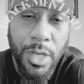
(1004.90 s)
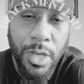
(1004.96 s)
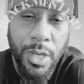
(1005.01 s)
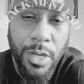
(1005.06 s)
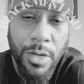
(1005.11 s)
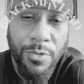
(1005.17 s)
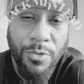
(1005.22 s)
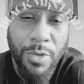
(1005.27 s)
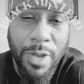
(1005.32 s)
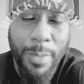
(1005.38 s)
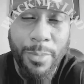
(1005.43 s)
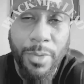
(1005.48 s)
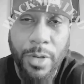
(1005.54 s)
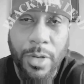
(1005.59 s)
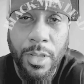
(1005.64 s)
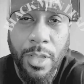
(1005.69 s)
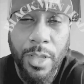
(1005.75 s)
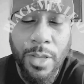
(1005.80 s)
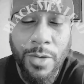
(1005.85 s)
here,
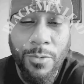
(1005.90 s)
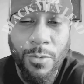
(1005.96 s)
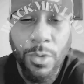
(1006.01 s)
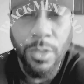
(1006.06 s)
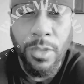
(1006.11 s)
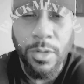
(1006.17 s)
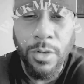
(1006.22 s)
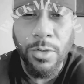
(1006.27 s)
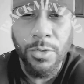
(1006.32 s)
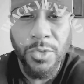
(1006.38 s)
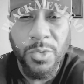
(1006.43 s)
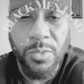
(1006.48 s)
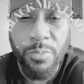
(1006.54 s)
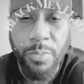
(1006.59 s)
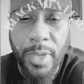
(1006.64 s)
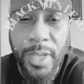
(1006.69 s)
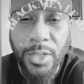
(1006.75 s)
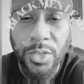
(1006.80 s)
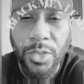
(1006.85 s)
dropping in with a little
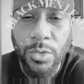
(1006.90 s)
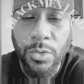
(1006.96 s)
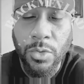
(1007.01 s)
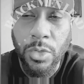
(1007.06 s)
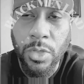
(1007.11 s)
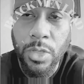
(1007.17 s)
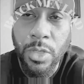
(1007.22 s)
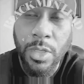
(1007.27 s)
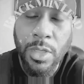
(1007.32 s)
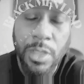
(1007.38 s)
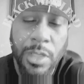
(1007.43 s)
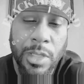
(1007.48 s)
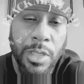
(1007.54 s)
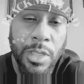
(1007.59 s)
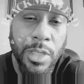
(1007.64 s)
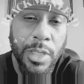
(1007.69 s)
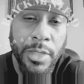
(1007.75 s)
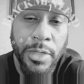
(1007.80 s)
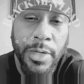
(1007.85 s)
special
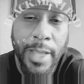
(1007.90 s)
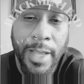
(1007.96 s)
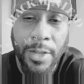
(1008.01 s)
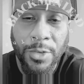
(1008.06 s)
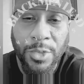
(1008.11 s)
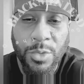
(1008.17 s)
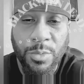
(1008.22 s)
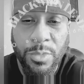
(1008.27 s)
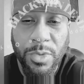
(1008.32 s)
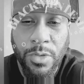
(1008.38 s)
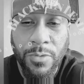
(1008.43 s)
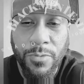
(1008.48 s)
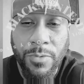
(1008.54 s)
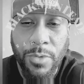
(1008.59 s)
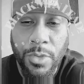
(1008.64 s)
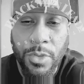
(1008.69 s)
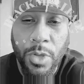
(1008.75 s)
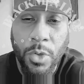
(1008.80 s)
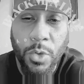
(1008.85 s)
announcement
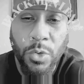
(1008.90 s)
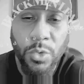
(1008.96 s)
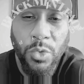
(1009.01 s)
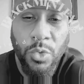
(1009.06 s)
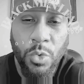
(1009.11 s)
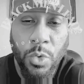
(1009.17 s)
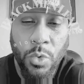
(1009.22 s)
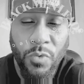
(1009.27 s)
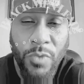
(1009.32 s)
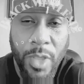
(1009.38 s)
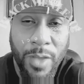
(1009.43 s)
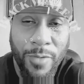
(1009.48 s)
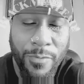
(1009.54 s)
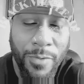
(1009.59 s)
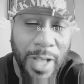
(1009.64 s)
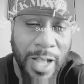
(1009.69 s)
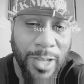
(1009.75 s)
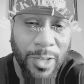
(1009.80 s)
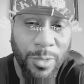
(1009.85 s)
for those who
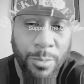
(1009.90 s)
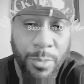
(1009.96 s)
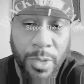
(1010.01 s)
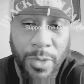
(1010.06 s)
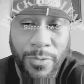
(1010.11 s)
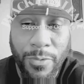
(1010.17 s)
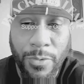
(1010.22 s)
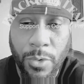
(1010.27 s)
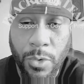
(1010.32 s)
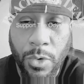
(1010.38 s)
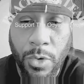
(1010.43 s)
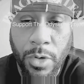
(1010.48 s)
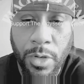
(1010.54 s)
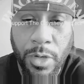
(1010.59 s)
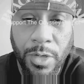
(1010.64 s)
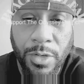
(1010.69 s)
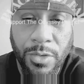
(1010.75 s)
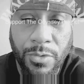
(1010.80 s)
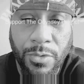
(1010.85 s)
have followed me
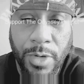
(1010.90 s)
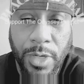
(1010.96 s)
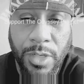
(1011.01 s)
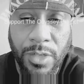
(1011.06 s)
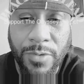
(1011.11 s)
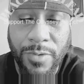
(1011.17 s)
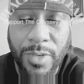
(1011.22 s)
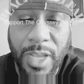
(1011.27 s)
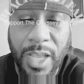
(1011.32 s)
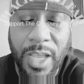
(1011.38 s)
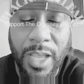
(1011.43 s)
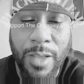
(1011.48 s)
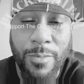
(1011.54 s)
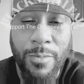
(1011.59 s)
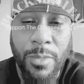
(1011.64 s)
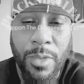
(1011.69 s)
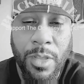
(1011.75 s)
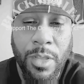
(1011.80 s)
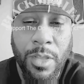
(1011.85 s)
for any stretch of
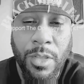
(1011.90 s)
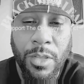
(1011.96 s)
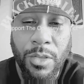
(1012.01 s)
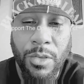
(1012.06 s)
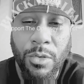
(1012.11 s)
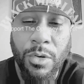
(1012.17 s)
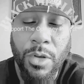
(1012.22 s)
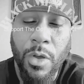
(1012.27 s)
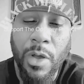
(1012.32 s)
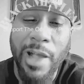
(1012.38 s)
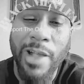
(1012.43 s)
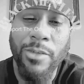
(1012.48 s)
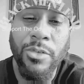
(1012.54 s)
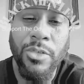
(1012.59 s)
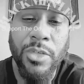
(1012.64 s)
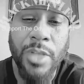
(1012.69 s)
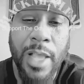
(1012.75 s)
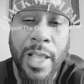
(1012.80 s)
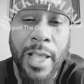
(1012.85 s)
time. You know,
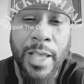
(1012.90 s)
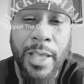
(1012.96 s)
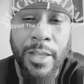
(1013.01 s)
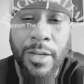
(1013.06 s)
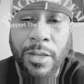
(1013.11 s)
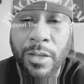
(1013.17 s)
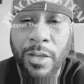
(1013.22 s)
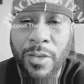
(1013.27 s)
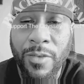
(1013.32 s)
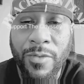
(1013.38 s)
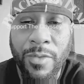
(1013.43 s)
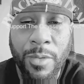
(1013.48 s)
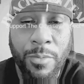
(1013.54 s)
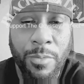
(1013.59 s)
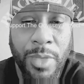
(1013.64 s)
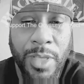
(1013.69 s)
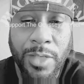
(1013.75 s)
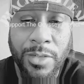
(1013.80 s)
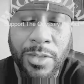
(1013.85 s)
outside of the
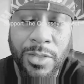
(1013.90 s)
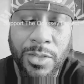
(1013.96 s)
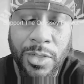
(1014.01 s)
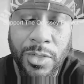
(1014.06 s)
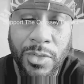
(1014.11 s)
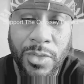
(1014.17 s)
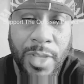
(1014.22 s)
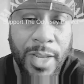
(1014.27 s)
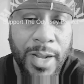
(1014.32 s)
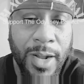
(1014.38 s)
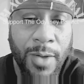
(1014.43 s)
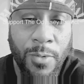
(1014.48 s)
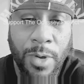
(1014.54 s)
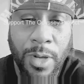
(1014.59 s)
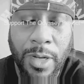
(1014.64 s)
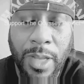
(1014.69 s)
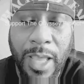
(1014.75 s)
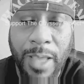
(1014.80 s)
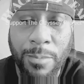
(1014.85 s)
businesses that I
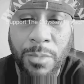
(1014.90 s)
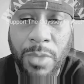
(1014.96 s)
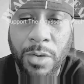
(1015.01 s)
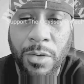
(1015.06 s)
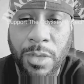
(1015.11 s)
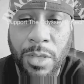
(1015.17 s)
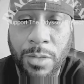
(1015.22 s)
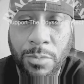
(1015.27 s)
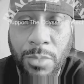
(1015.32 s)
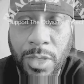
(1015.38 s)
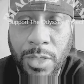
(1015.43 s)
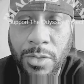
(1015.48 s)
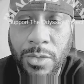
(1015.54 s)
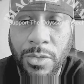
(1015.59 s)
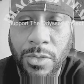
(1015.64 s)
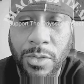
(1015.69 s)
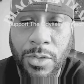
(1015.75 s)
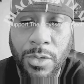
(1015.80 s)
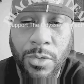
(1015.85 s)
run, like Myriad
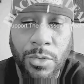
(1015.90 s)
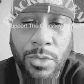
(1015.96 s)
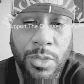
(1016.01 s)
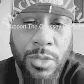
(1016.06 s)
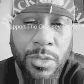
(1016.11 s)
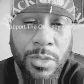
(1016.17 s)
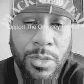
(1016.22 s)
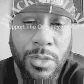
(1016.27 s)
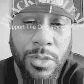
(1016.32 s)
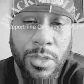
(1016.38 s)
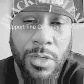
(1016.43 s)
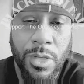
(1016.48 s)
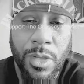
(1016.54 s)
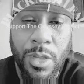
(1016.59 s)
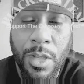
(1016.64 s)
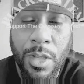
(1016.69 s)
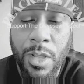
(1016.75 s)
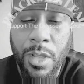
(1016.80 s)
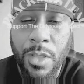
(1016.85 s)
Business Solutions,
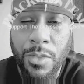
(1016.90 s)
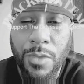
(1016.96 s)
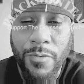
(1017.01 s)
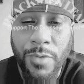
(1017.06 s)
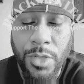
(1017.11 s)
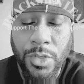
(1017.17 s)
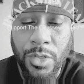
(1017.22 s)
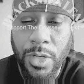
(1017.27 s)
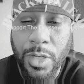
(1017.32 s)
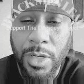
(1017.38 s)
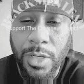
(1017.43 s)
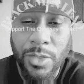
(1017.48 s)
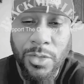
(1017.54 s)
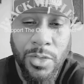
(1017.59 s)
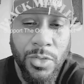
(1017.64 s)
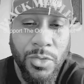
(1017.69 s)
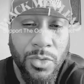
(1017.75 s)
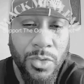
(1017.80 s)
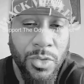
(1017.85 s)
the
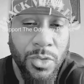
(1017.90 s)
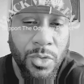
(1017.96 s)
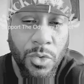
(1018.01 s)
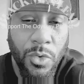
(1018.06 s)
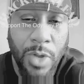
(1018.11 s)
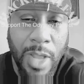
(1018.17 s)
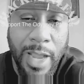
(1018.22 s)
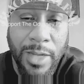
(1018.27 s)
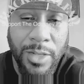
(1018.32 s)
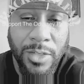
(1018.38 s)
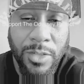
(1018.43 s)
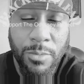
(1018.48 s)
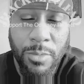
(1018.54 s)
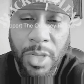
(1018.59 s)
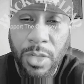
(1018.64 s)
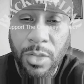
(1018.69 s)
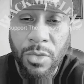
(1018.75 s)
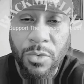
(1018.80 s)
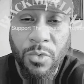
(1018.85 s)
Visionetics Institute, Odyssey
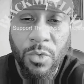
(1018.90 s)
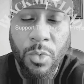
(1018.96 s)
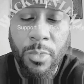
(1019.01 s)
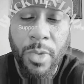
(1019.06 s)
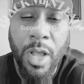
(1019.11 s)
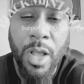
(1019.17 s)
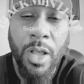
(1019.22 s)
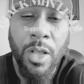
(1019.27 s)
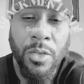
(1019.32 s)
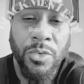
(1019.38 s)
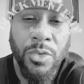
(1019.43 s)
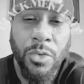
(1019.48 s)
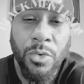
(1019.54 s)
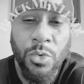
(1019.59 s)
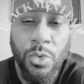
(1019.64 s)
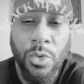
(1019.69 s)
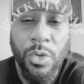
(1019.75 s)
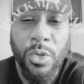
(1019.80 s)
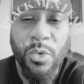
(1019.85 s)
Media Group, I
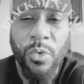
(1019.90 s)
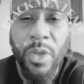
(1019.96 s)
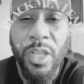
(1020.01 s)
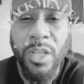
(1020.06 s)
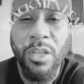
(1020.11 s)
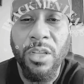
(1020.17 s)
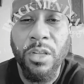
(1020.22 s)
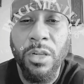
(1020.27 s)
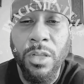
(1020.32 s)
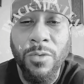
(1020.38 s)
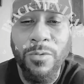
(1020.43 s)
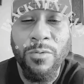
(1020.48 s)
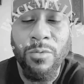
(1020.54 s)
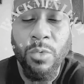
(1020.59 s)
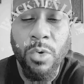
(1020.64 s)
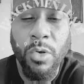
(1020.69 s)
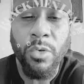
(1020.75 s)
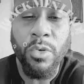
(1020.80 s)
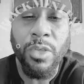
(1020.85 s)
also do a great deal
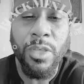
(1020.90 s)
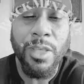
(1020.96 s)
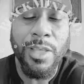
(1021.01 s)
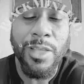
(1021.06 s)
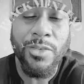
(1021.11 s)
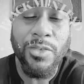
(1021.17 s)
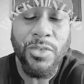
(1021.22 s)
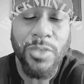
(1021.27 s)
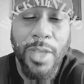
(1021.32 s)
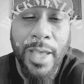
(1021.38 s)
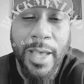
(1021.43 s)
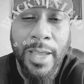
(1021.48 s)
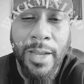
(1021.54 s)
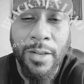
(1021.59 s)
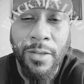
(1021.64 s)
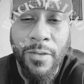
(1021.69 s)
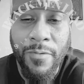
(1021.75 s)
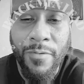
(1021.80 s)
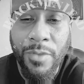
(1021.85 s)
of work
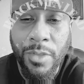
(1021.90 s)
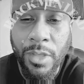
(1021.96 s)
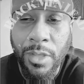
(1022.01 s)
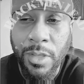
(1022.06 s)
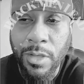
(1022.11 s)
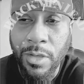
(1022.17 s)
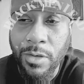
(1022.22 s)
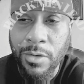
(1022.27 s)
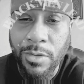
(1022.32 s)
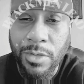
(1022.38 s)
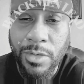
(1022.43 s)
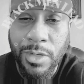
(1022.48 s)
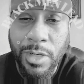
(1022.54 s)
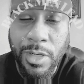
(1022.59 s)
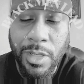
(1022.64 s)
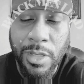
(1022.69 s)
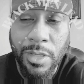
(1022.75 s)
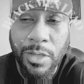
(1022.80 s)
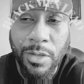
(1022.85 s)
inside of the inner
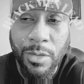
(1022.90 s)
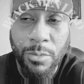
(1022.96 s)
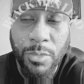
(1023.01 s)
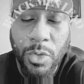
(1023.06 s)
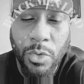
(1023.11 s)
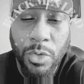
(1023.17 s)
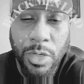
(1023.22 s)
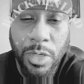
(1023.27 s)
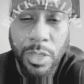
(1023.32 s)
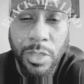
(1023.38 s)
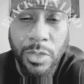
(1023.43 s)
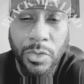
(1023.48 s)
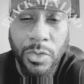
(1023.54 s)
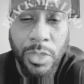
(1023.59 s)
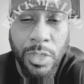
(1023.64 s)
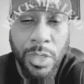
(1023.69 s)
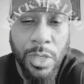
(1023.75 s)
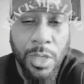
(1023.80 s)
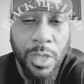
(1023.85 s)
city
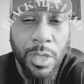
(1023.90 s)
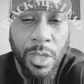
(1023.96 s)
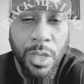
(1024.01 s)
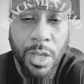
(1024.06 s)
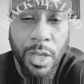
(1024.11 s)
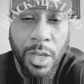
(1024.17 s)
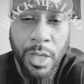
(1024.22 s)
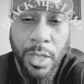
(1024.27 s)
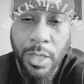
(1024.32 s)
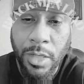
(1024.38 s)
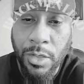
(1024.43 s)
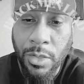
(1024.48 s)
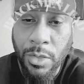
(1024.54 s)
communities uh, in